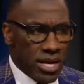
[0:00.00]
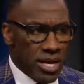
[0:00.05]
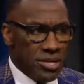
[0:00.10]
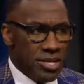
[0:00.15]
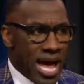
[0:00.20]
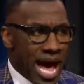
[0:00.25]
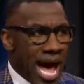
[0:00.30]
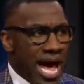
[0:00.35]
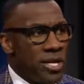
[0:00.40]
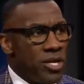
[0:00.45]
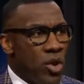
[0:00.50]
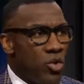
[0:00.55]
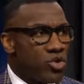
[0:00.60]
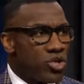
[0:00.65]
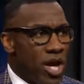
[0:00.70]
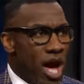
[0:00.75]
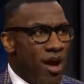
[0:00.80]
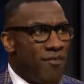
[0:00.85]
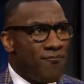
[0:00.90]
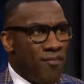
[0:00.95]
Now, I know
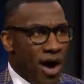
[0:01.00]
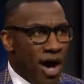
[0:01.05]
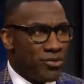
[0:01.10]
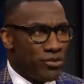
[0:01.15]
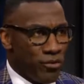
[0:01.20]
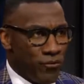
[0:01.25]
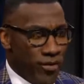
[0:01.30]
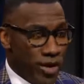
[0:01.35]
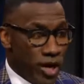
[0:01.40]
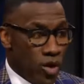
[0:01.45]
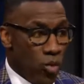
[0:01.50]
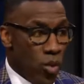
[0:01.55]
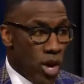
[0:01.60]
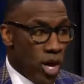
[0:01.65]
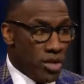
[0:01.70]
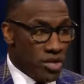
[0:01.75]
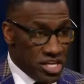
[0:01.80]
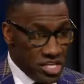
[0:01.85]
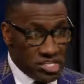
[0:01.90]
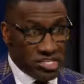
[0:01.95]
John Fossil very
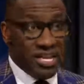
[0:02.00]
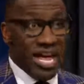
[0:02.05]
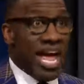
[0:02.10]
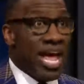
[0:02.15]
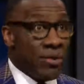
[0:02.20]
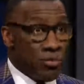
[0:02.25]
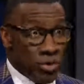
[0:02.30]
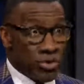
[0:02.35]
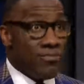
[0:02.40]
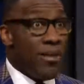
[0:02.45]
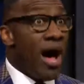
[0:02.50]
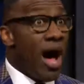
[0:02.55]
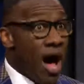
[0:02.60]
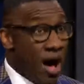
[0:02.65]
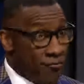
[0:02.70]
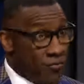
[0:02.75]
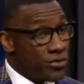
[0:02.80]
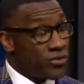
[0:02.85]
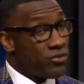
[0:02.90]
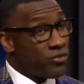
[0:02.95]
well. His dad was my
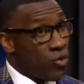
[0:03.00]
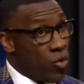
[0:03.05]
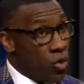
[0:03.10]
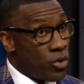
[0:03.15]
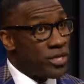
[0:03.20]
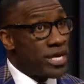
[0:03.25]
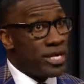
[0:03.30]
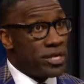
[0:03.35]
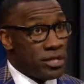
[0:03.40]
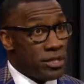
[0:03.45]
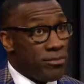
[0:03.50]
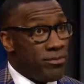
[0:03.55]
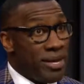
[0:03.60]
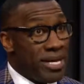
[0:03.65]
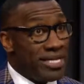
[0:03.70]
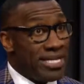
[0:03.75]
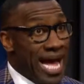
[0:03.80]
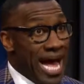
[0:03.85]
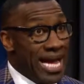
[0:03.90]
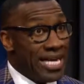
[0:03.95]
offensive coordinator in the
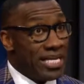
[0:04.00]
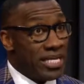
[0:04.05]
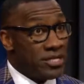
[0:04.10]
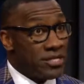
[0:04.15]
mid-'90s.